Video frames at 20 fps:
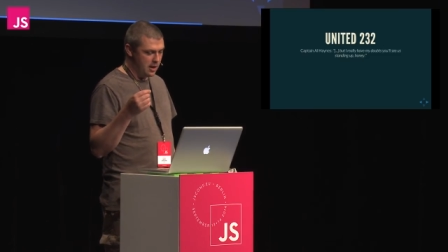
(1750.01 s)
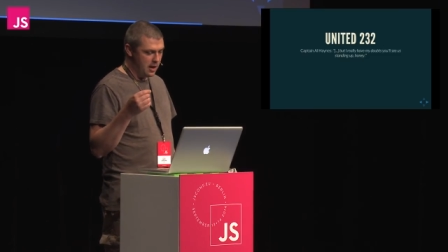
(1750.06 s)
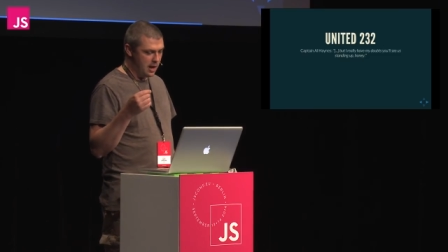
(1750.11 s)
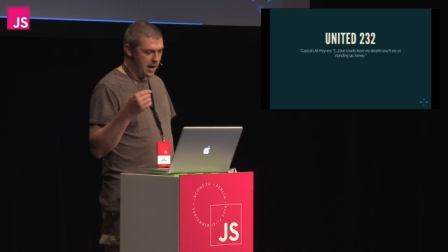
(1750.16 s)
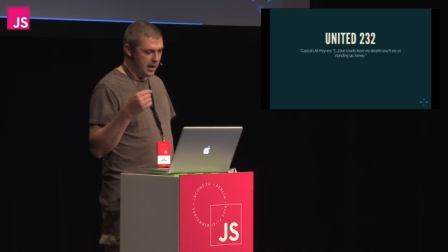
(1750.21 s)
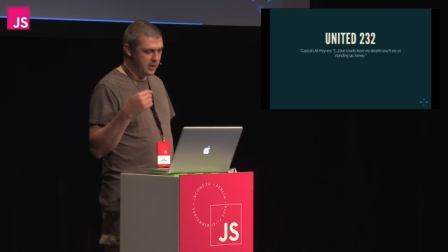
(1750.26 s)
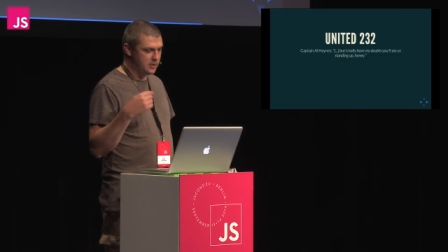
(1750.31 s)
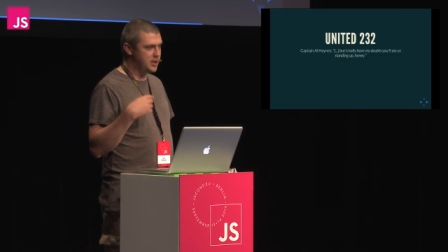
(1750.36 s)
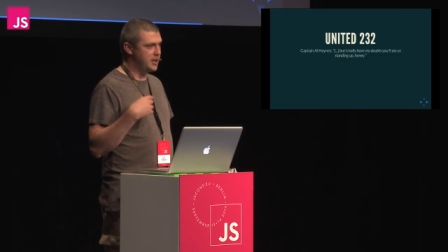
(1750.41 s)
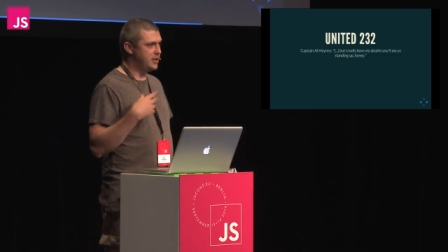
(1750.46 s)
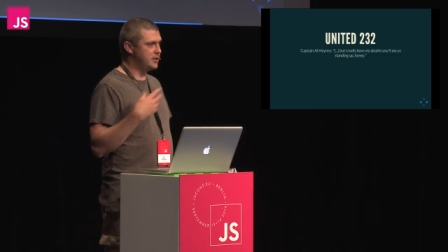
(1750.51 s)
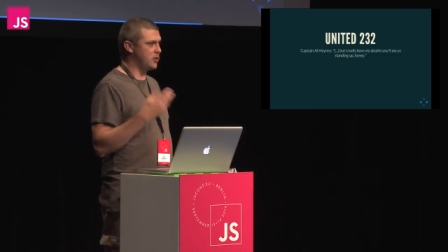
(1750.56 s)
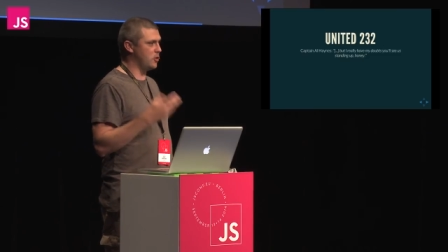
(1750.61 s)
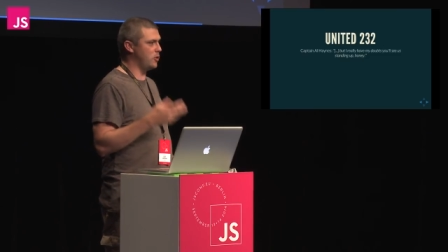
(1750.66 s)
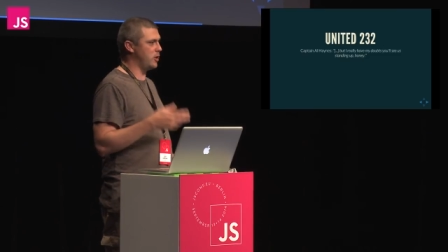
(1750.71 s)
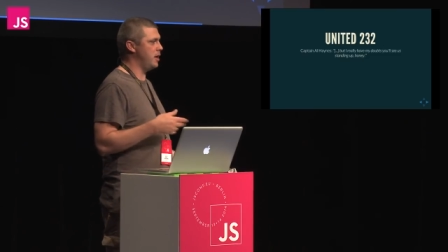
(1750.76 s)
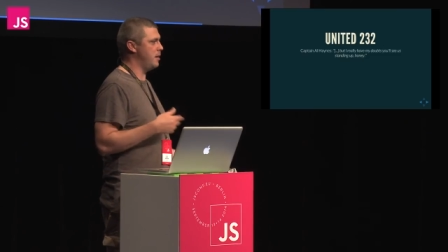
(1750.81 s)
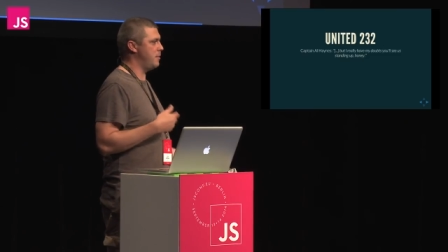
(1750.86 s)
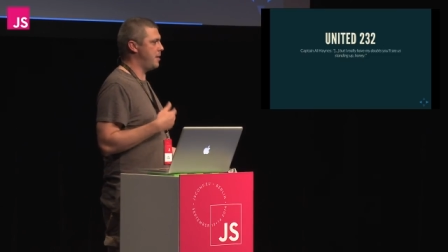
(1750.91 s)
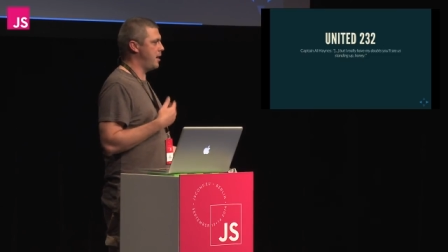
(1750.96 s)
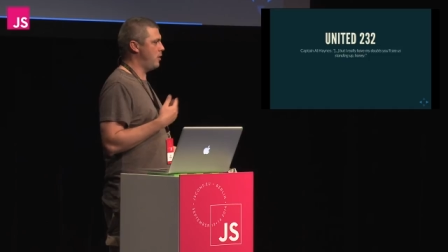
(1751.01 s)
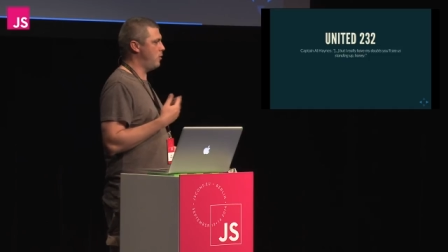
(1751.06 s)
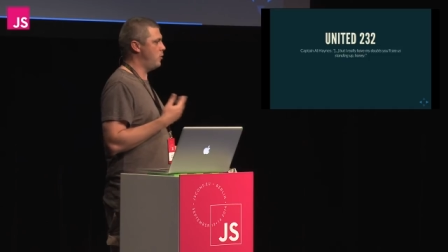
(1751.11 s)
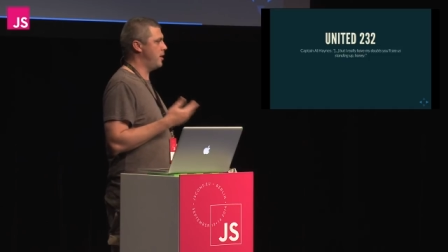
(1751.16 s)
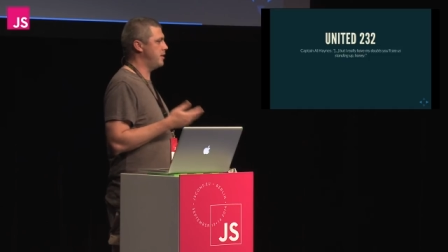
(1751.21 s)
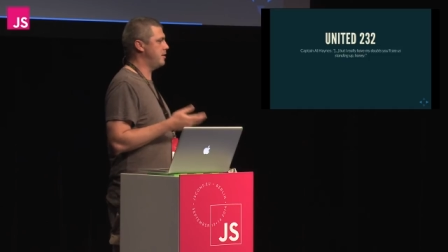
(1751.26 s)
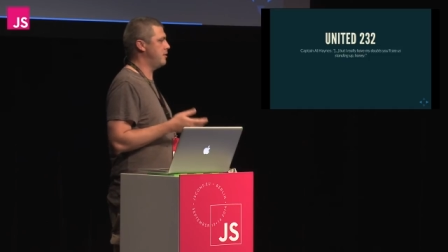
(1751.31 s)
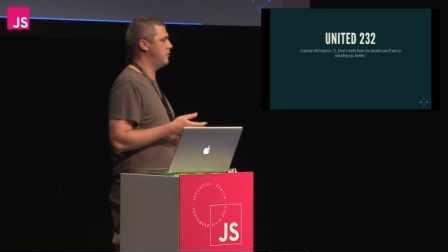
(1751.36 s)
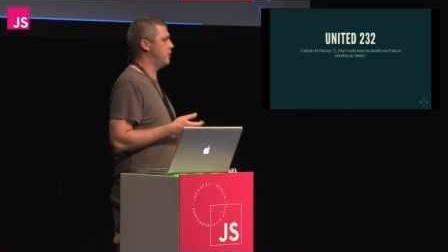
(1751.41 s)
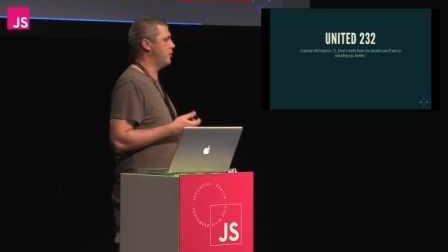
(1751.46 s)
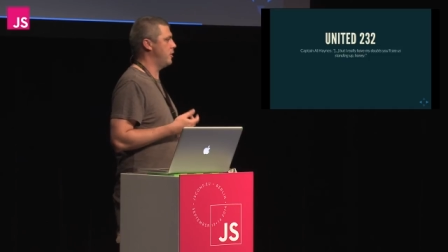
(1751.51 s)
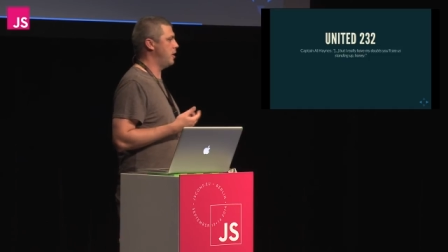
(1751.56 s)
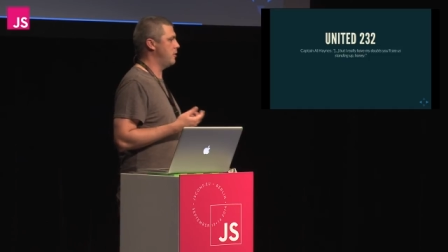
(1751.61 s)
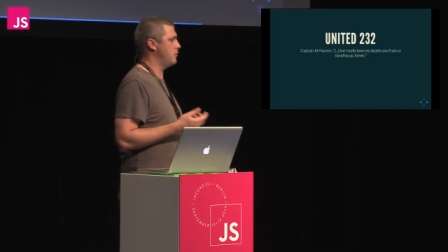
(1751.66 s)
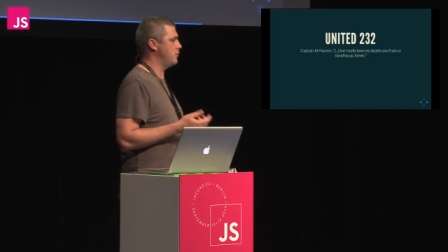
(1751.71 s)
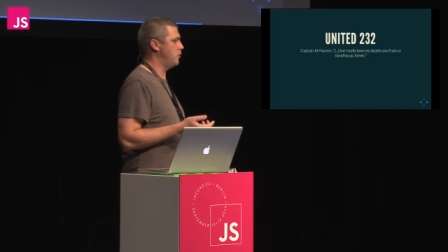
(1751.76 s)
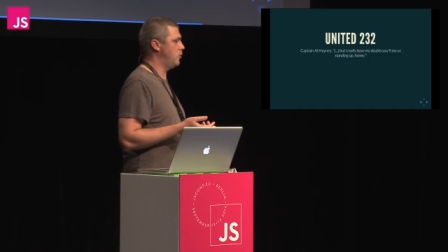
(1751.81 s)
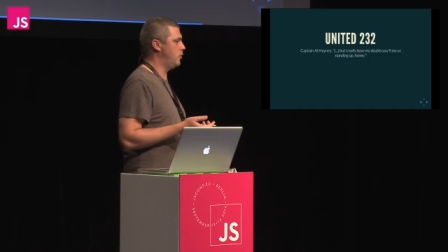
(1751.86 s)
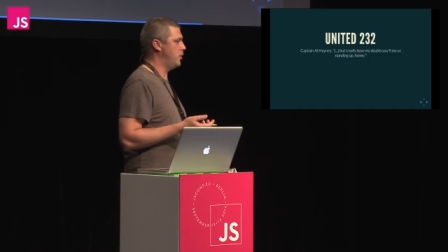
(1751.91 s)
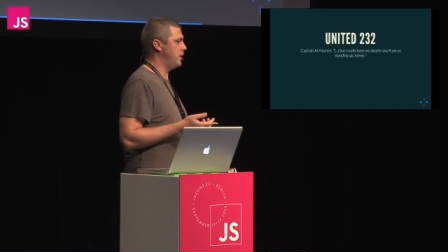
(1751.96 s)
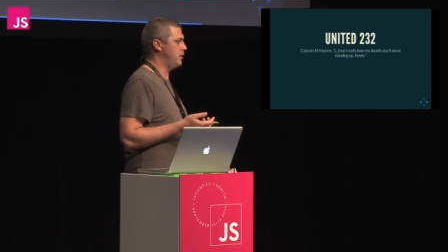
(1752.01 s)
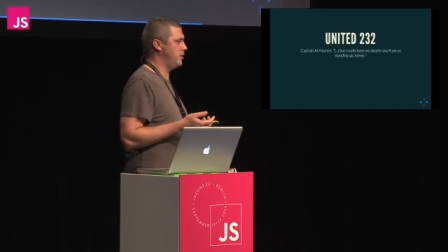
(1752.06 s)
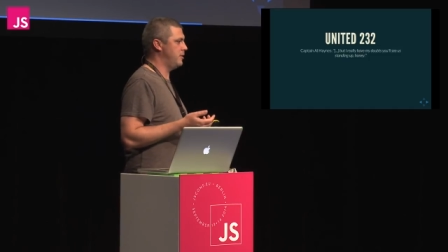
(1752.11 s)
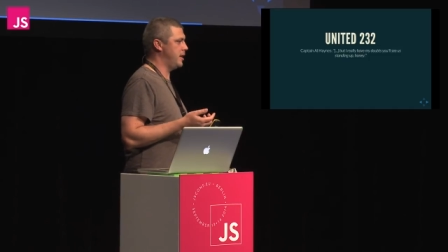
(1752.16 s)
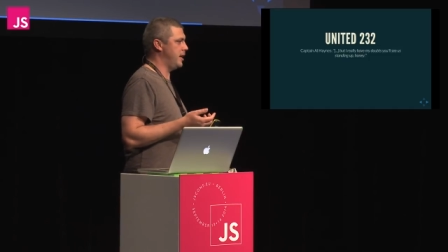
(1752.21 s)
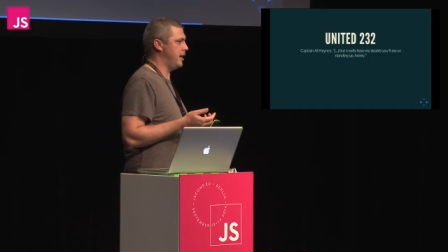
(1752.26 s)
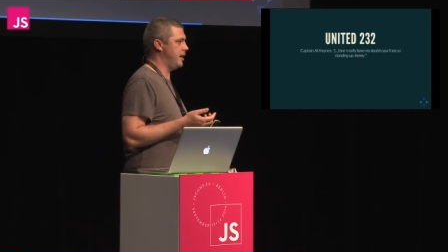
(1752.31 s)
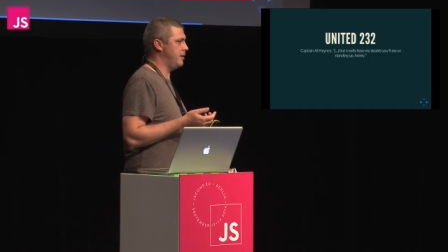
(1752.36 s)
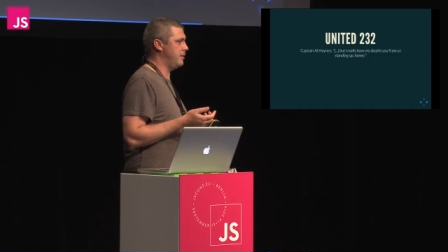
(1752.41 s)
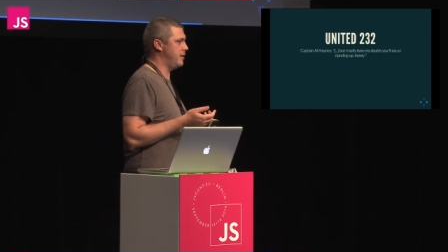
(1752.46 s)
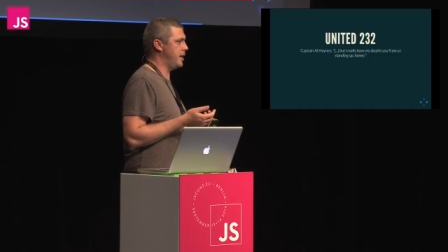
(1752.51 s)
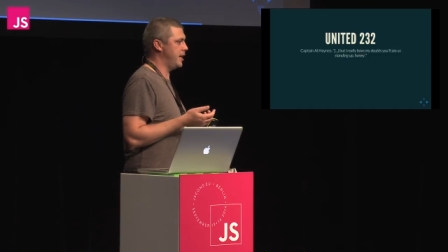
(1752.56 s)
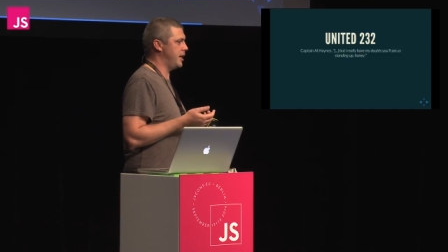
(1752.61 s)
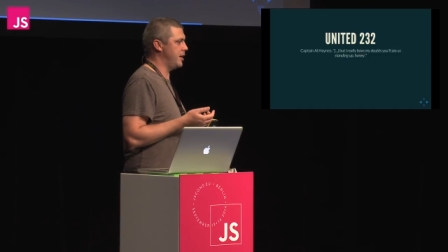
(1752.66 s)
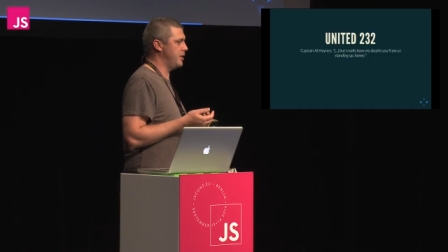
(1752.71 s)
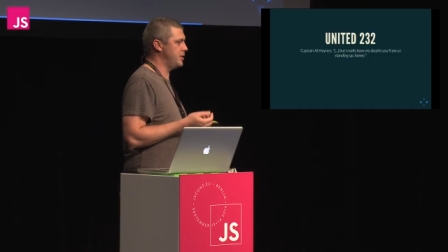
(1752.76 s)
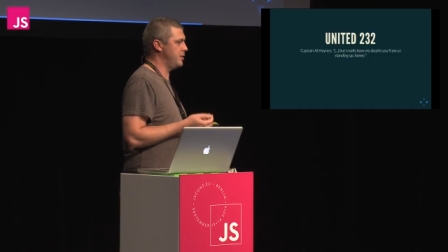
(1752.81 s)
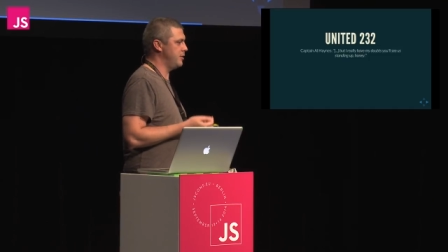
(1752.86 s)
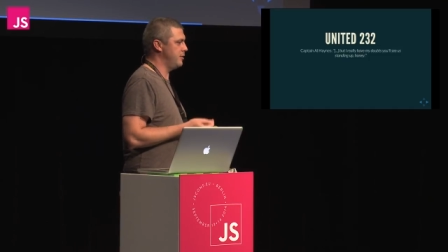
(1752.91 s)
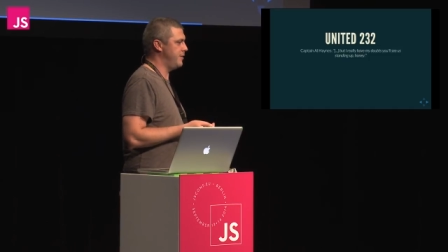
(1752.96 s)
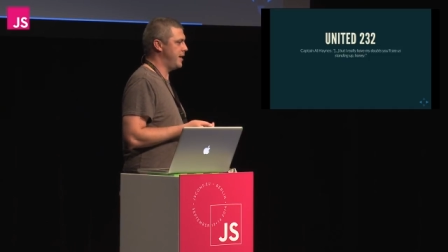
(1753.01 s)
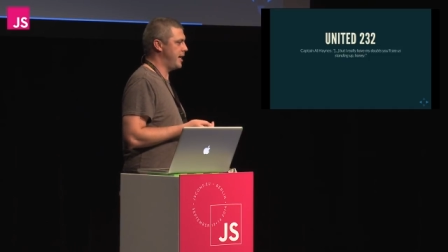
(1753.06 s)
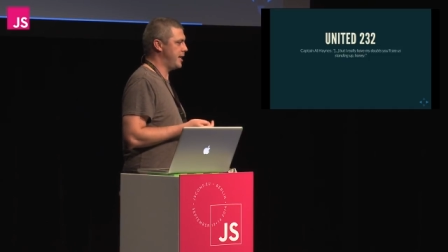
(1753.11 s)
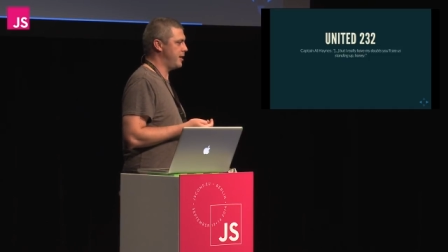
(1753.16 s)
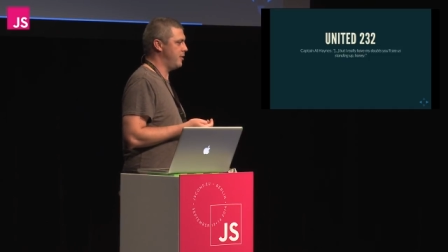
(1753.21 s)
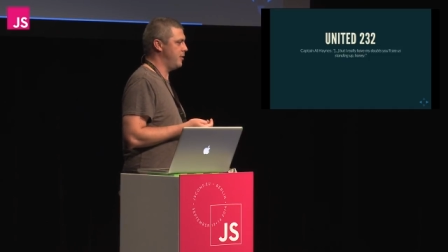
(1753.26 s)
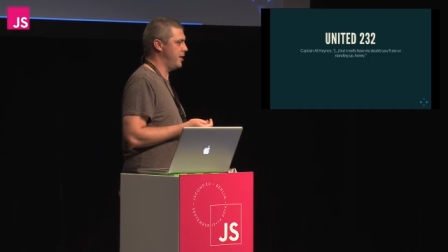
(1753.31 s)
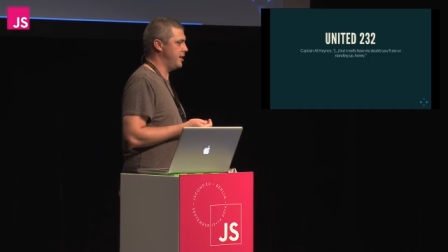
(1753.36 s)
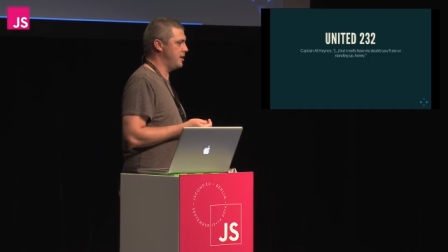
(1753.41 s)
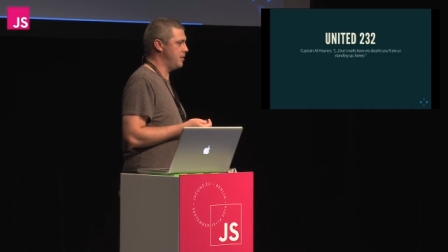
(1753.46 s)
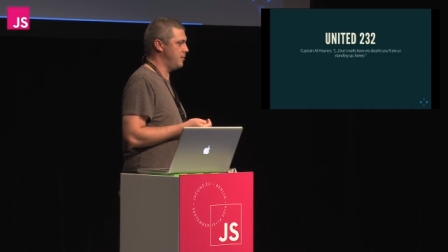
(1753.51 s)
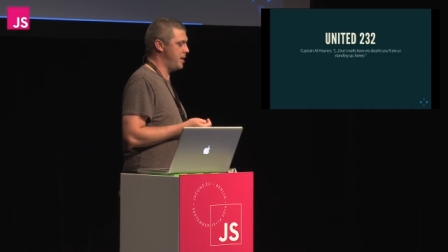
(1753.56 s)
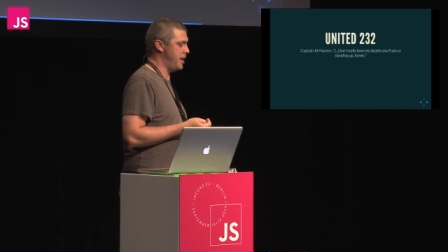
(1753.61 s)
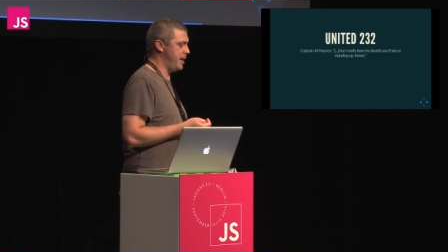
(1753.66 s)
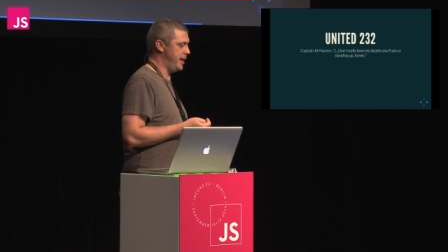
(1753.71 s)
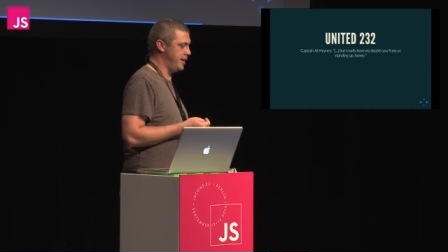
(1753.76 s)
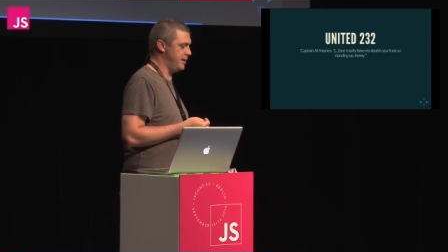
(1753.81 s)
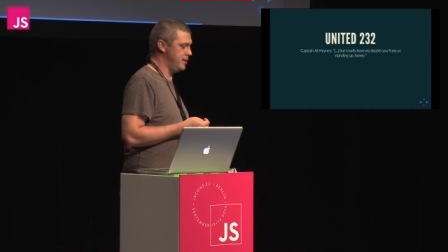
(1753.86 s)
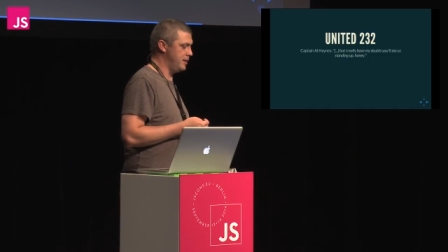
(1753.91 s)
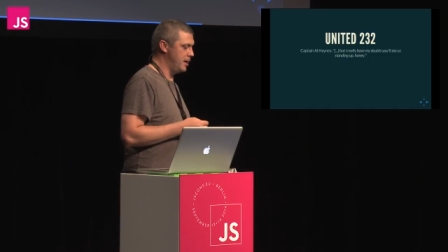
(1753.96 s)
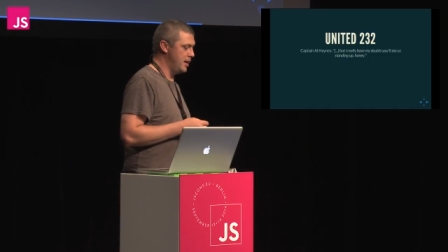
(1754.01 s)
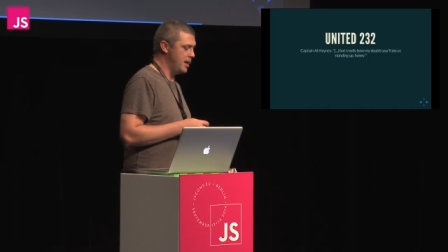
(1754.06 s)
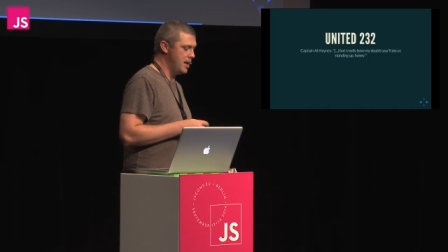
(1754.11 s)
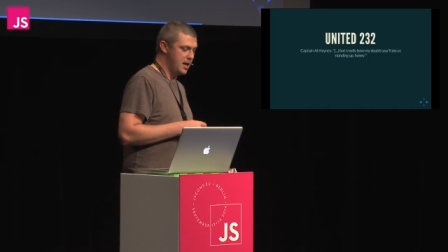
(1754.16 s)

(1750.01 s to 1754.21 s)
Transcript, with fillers: and she's talking about whether or not they're going to evacuate the plane.